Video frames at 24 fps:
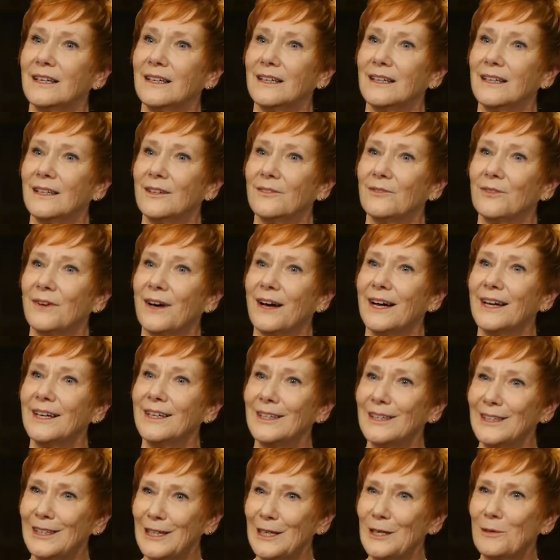If I
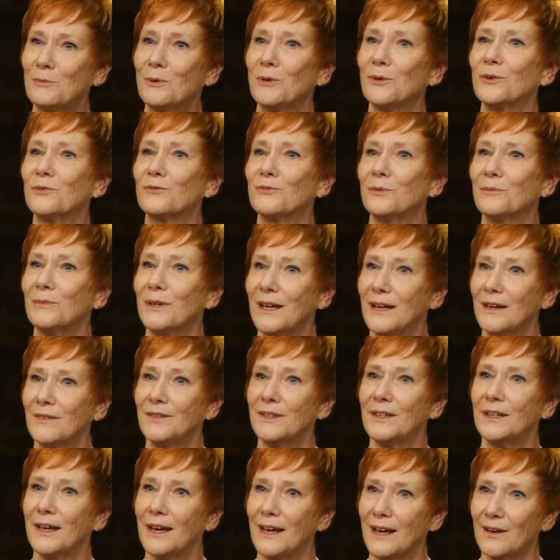can keep her from
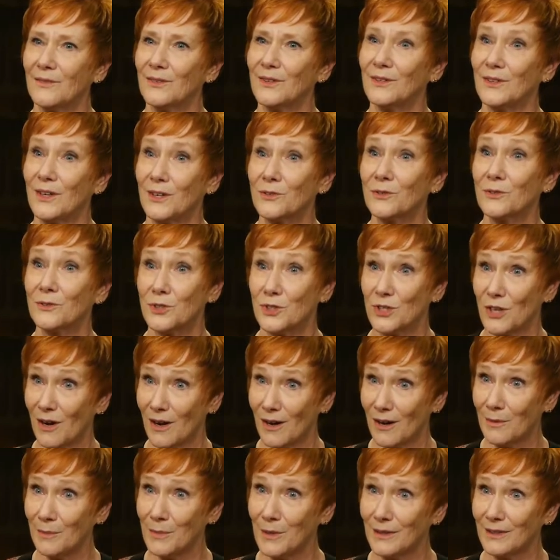having to have another
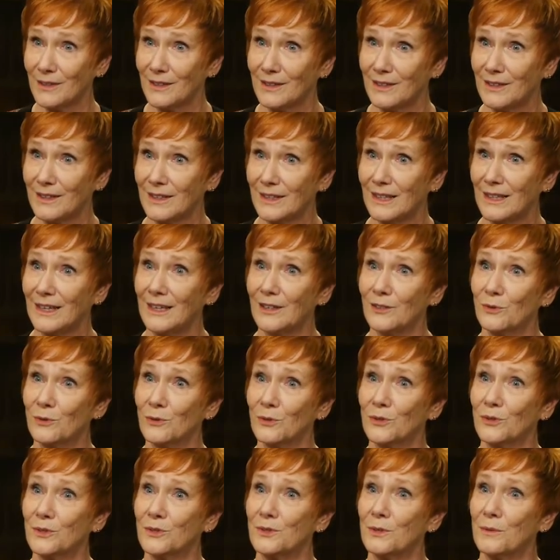job in
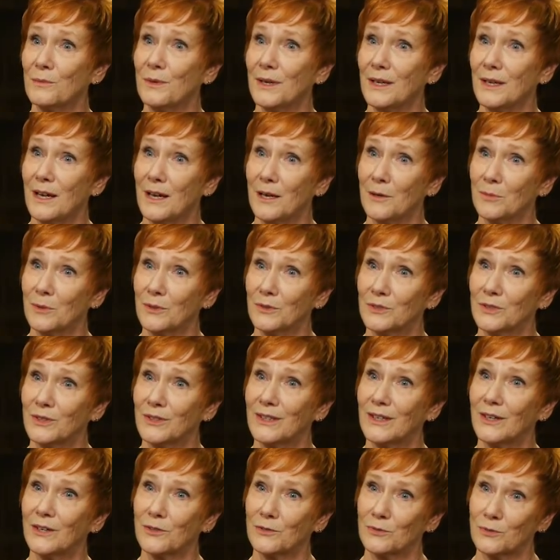order to be able to
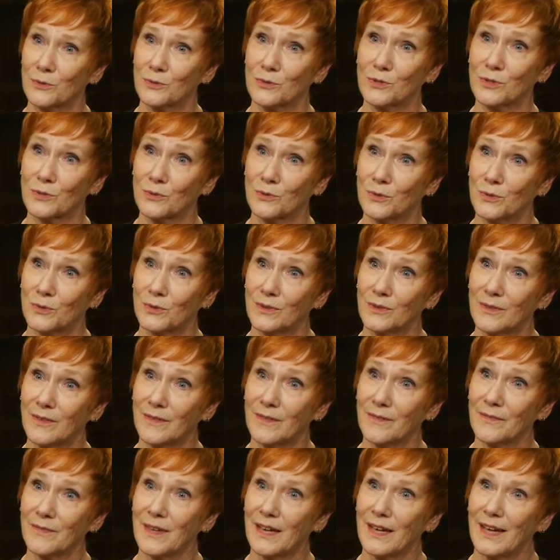get through school
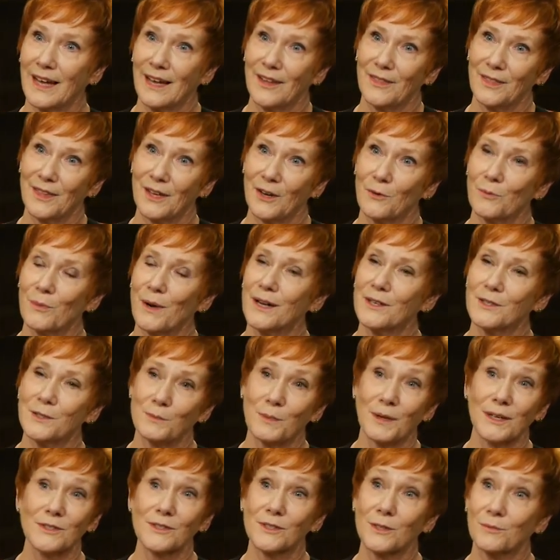and thereby
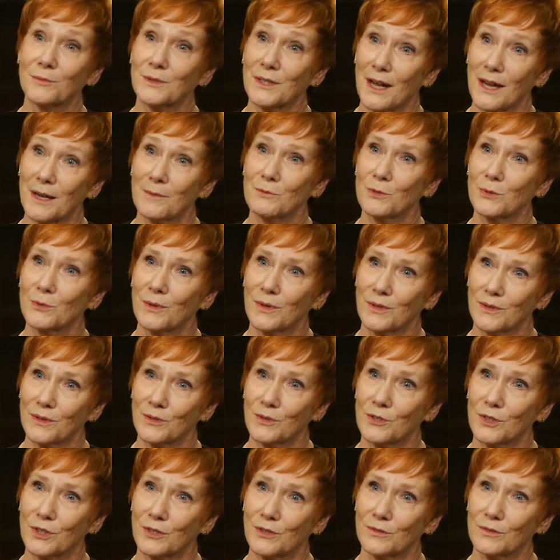spend some time with her
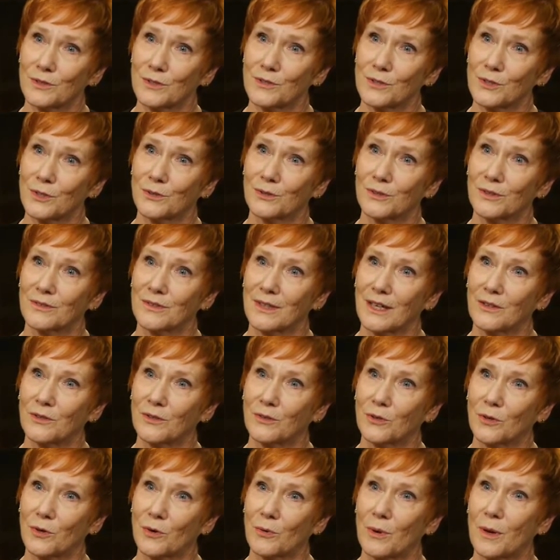children so that they
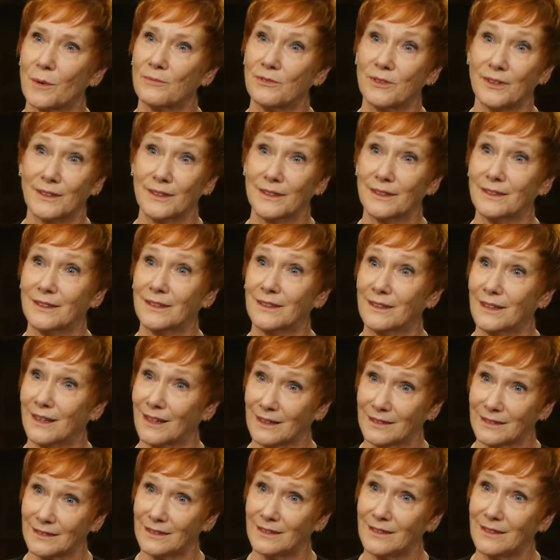don't grow up feeling
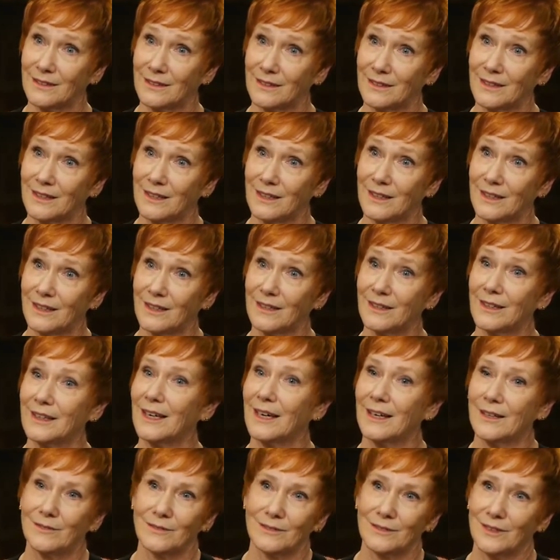neglected,
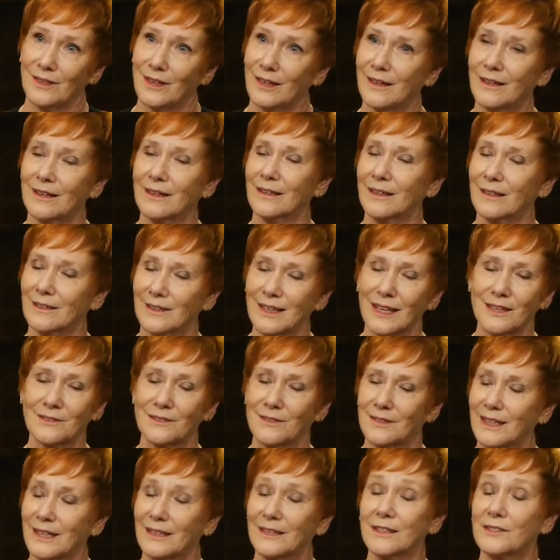then, that,
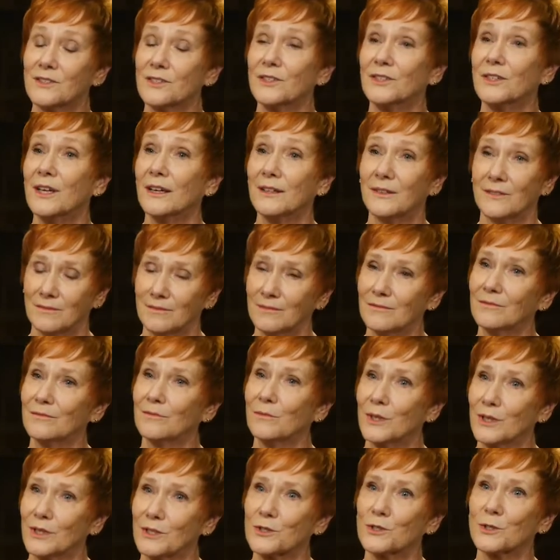then it's done
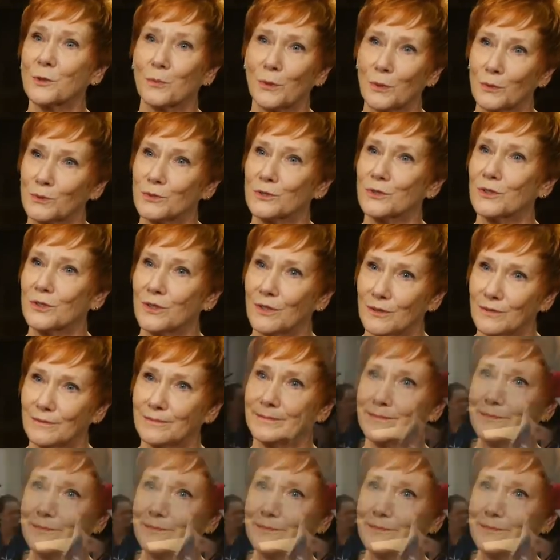what it's supposed to do.